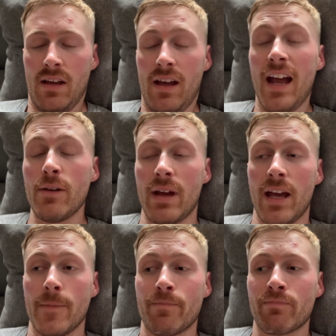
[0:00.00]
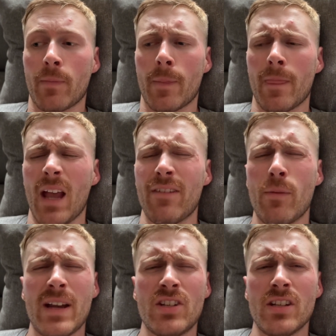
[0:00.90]
Anyway, have I
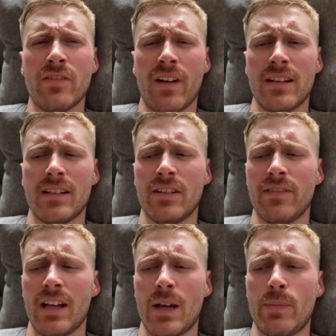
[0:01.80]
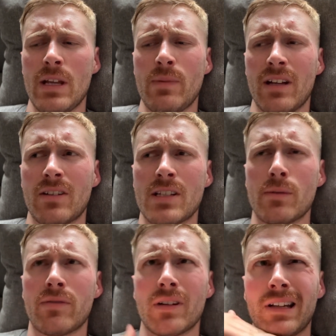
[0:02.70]
mentioned the fact that the VIP band, because I'm a
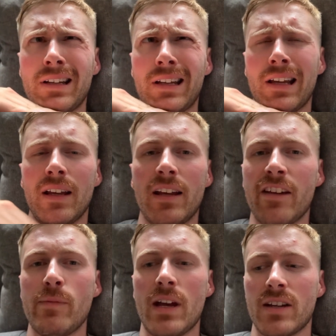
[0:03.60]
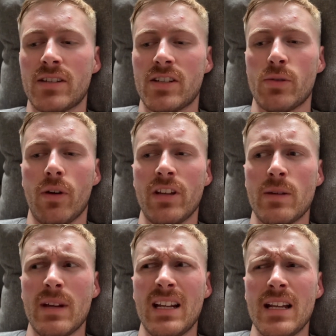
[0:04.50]
fucking king, gave me access to all the
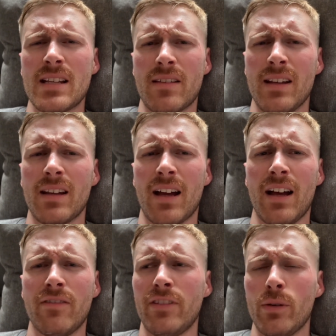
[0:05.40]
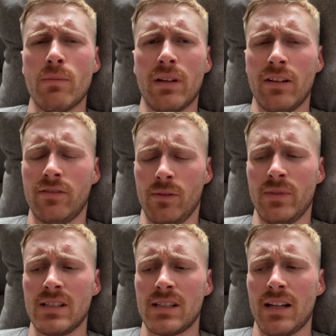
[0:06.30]
amenities? I think I have, viewing platform,
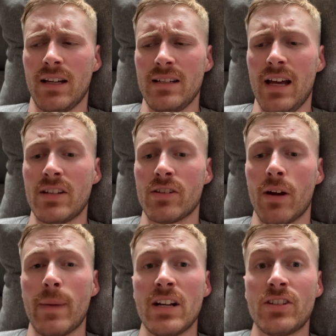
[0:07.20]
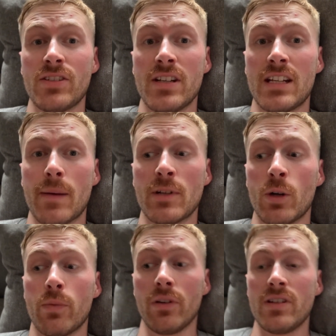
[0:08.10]
things like that, yeah. So I managed to see Chemical
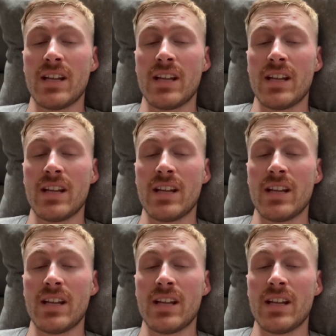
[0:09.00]
Brothers